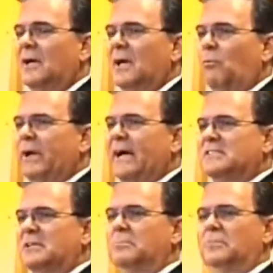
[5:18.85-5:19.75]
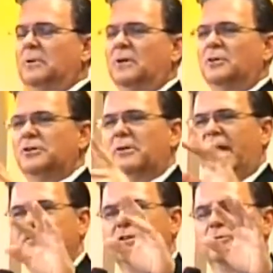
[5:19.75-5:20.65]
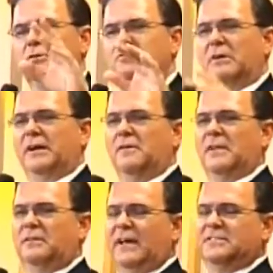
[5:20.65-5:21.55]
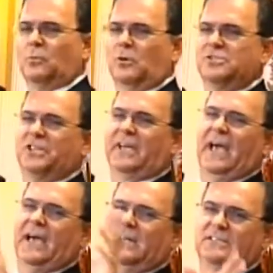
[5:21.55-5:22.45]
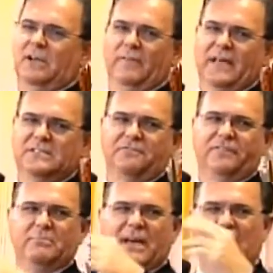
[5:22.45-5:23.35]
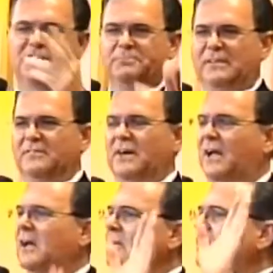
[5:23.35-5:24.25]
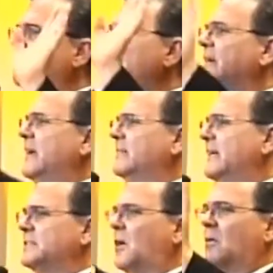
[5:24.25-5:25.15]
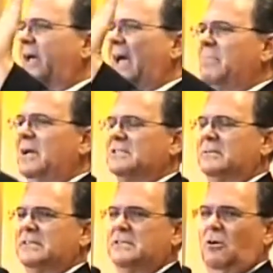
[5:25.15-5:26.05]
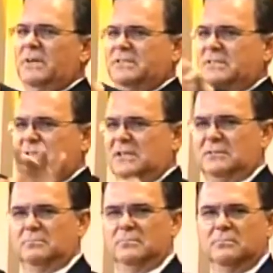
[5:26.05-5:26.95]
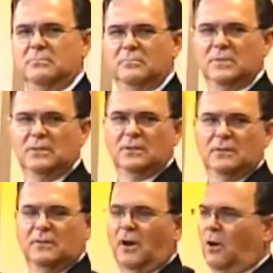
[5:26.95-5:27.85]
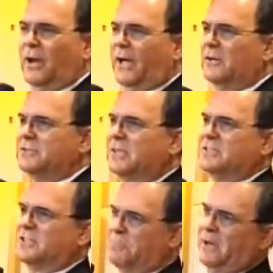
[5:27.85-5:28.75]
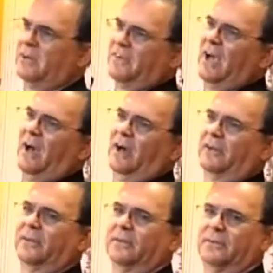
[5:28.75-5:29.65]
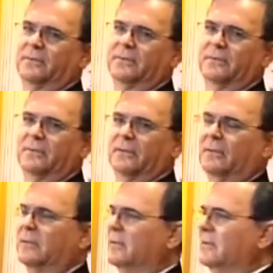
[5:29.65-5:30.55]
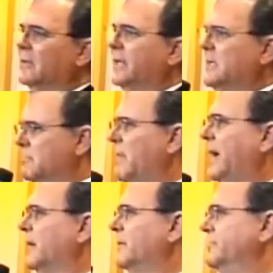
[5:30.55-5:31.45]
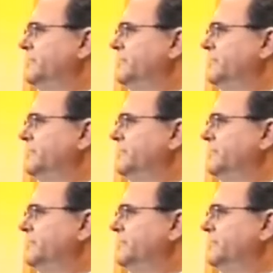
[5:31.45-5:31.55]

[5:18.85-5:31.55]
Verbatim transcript: And we got some new age gurus around here that takes the word Shekinah and say, well, that's the female aspect of God. Don't believe that. That's all Kabbalism. That's all mysticism. The Holy Ghost is the Spirit of God. And He's a male.